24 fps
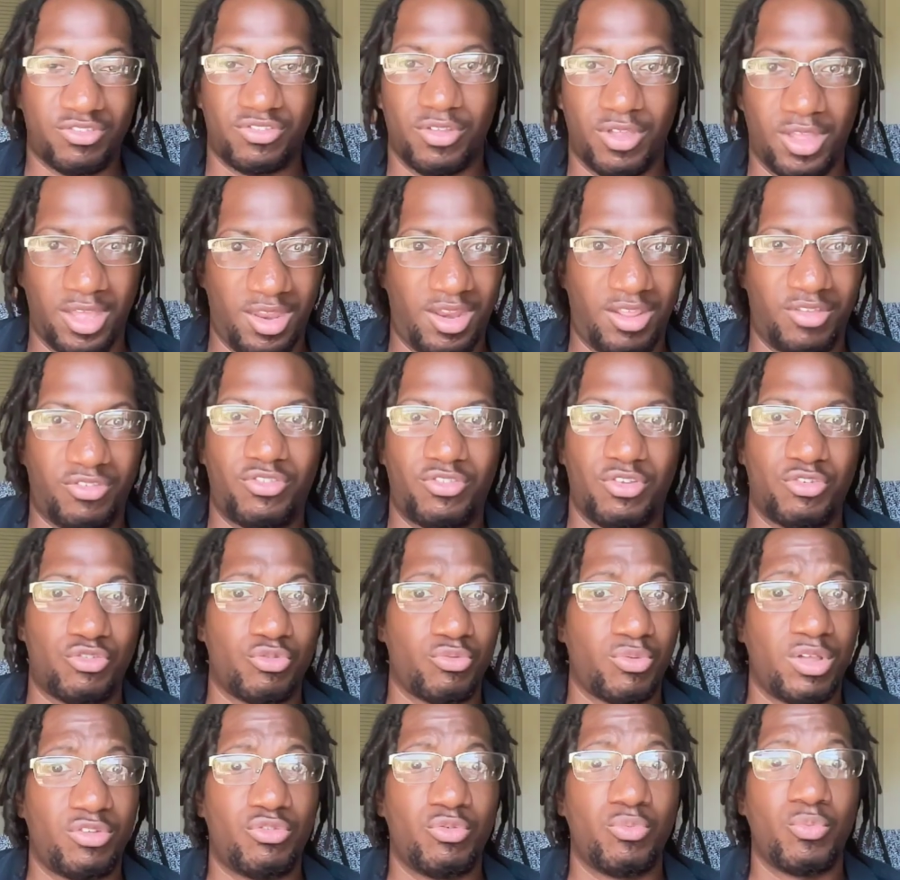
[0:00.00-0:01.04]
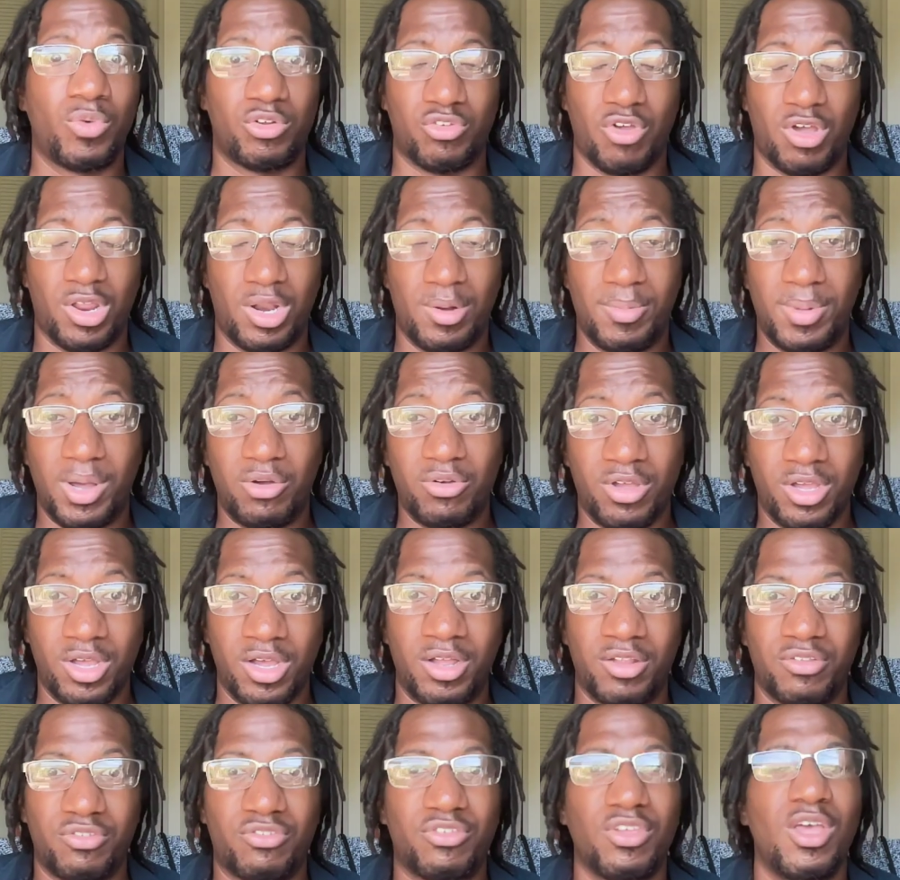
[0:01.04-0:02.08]
In this situation, we're talking about
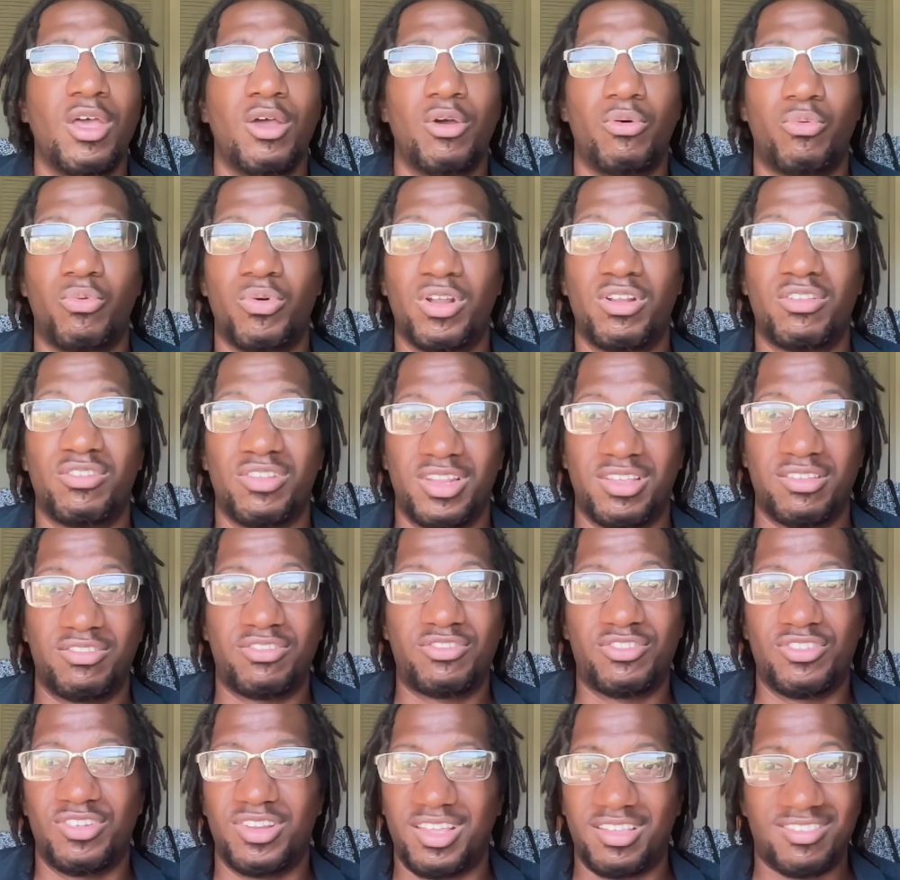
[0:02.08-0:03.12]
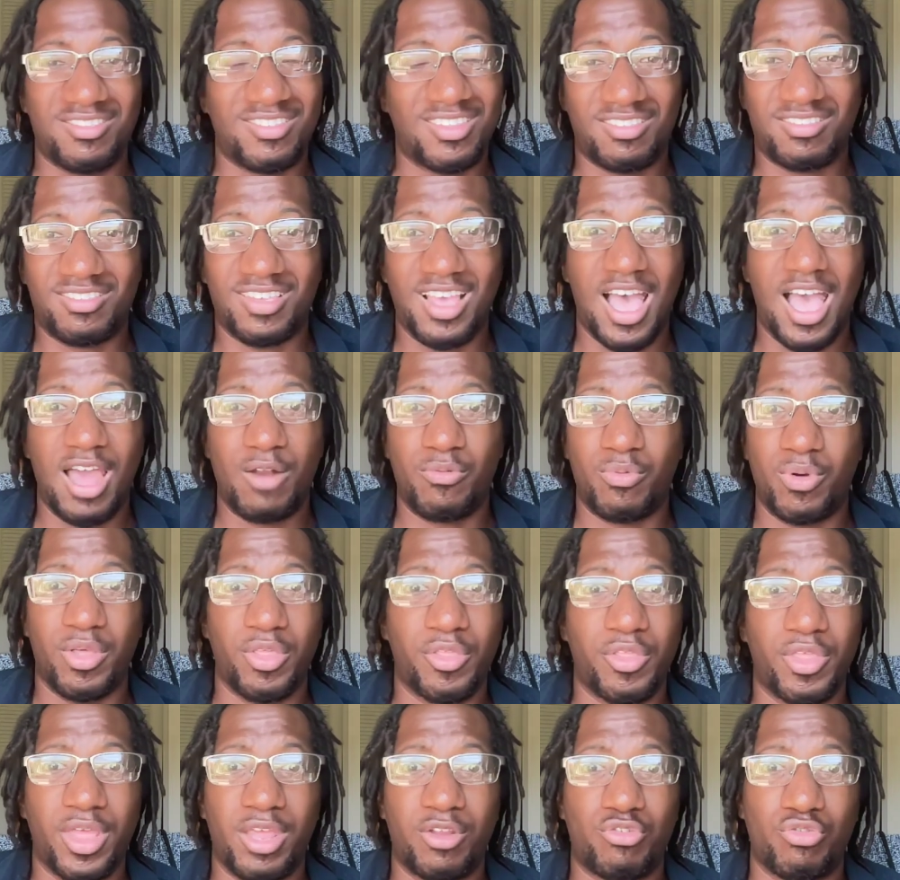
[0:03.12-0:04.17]
guns. Let's decide whether
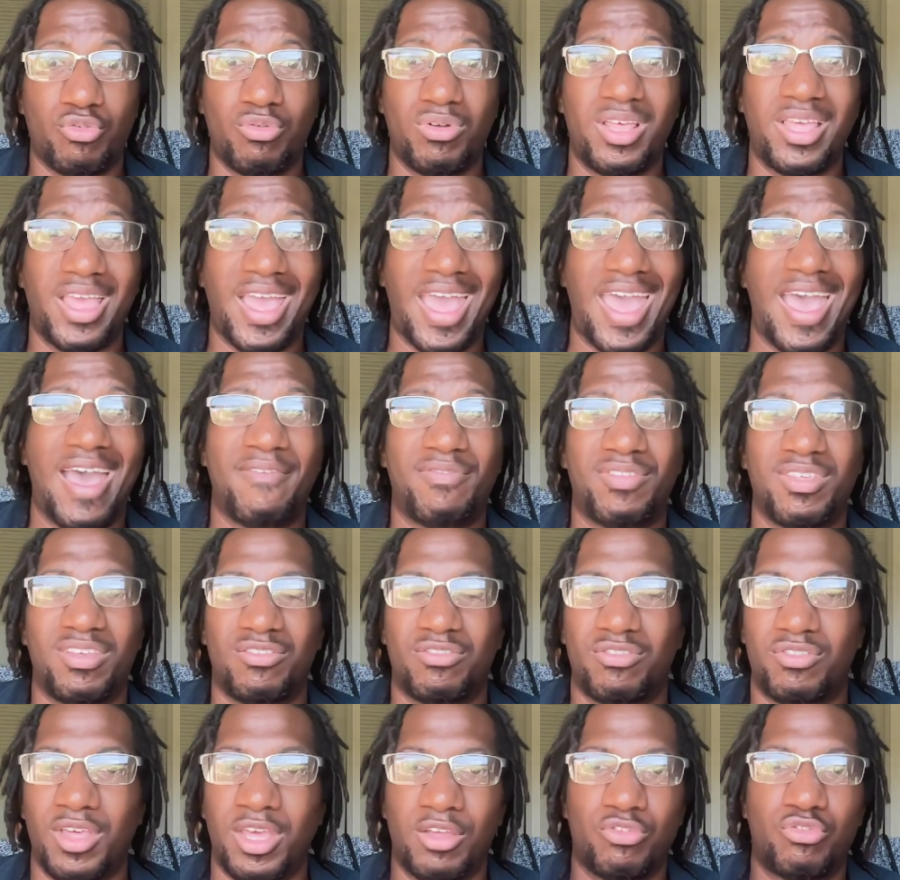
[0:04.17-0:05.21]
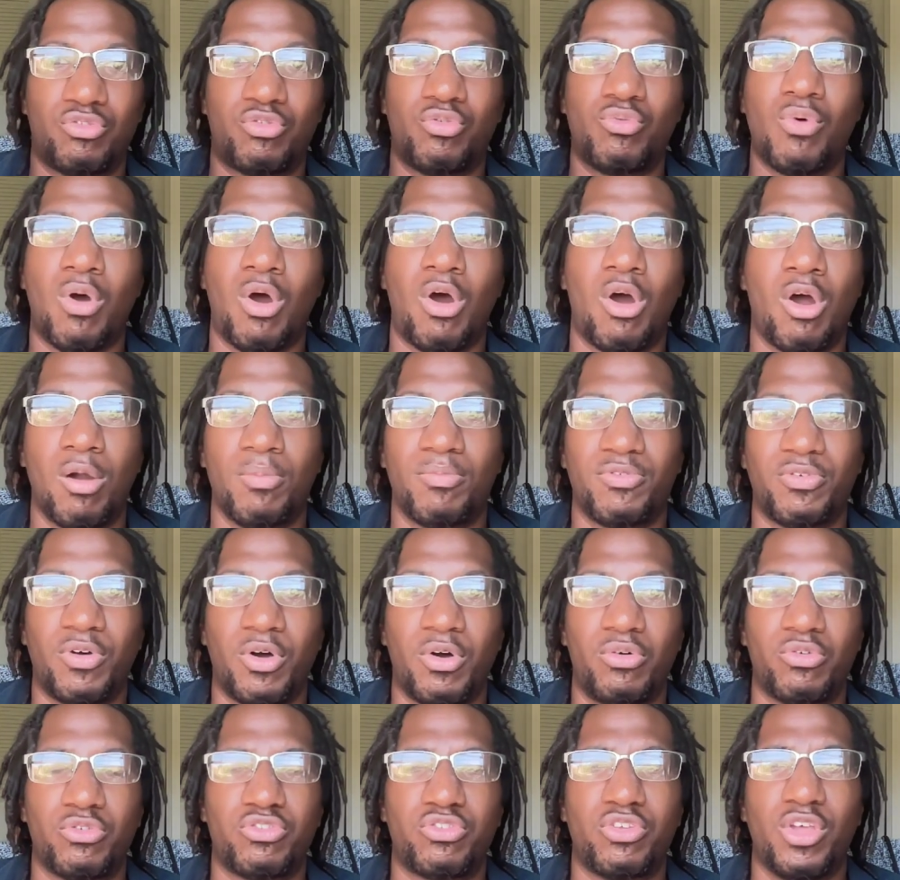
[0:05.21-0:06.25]
they truly have these things to harm
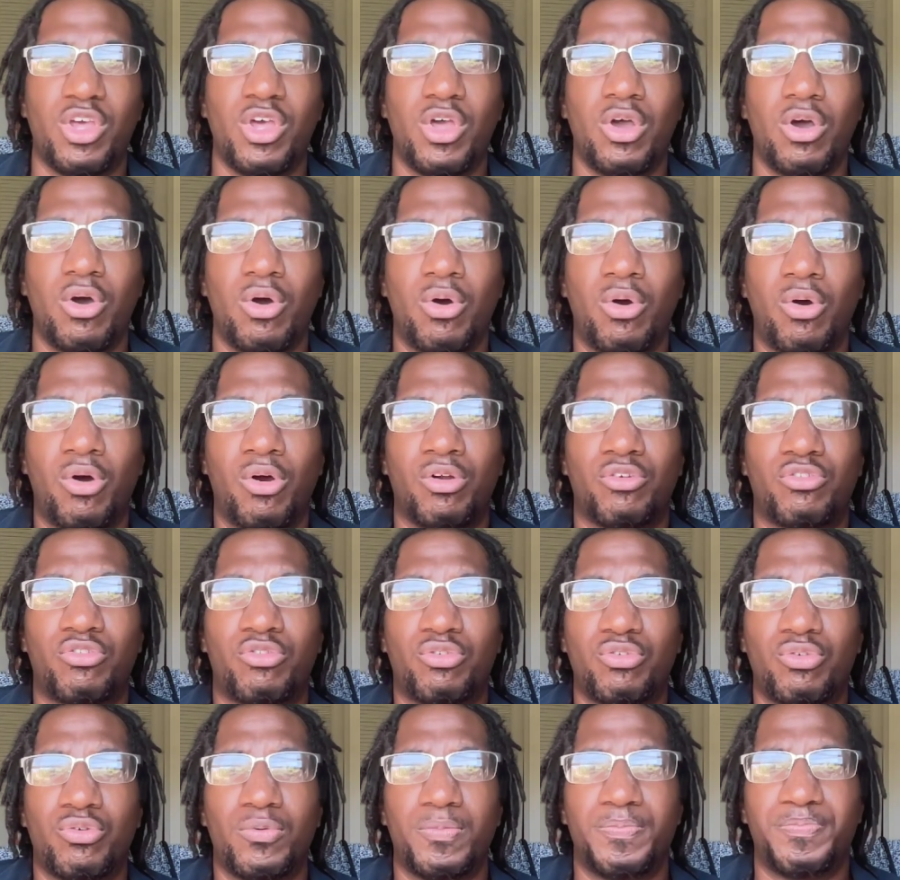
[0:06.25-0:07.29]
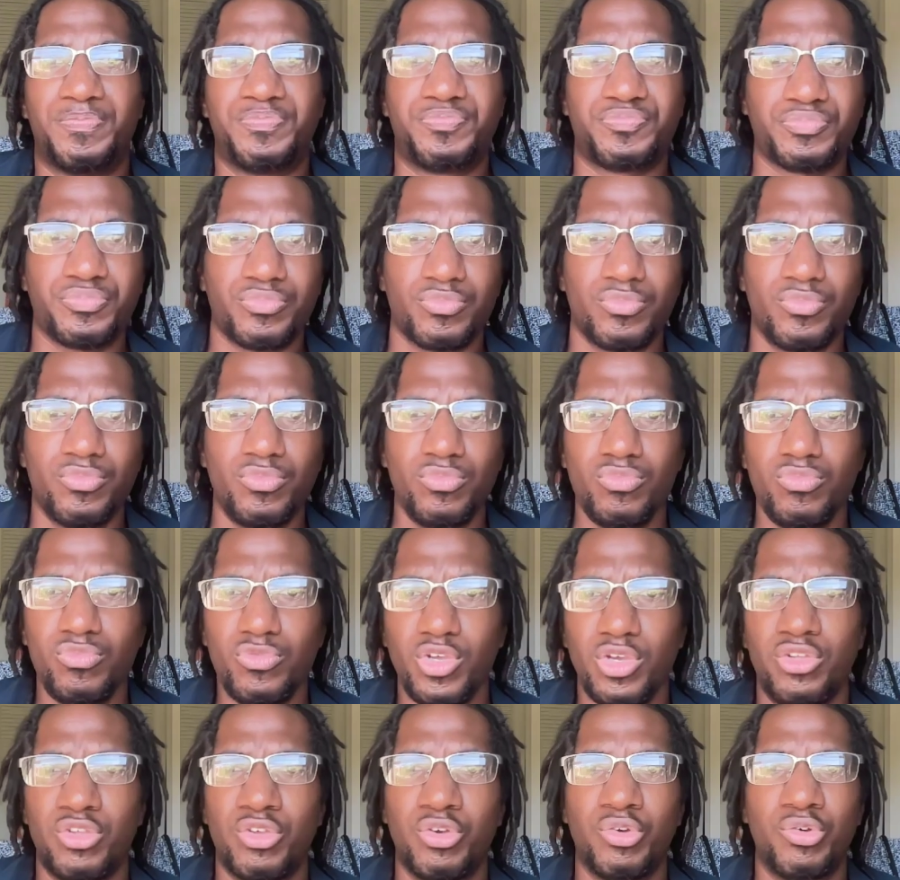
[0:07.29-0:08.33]
folks, or to
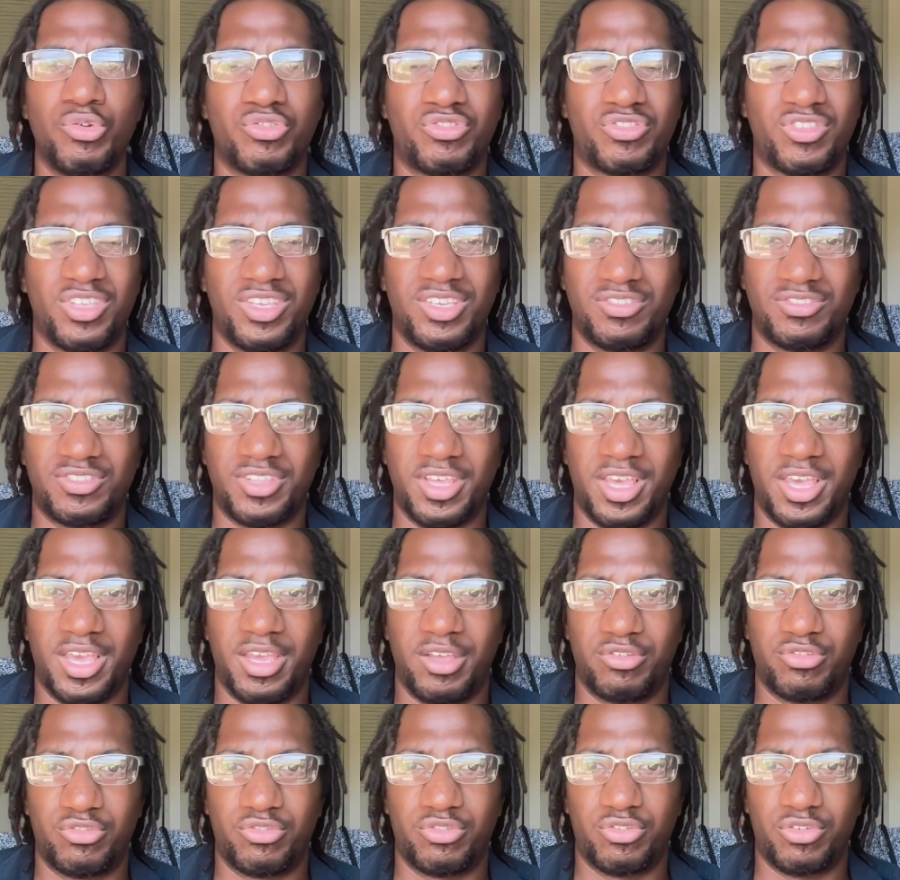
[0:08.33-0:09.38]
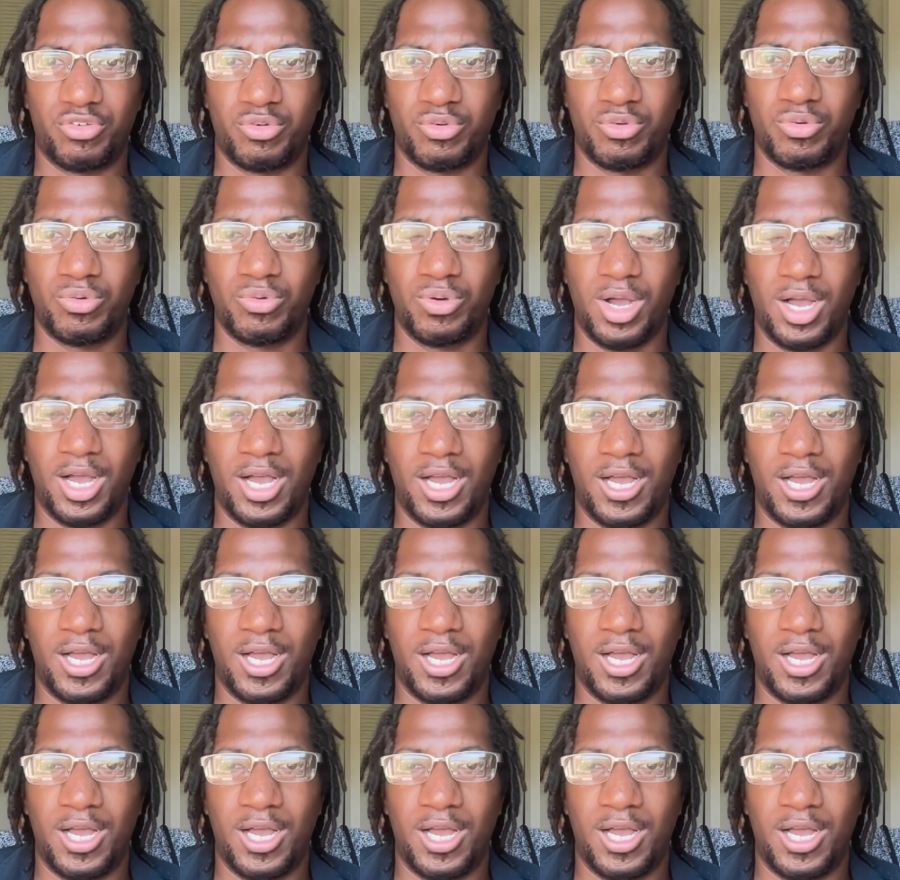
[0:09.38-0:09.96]
use these things to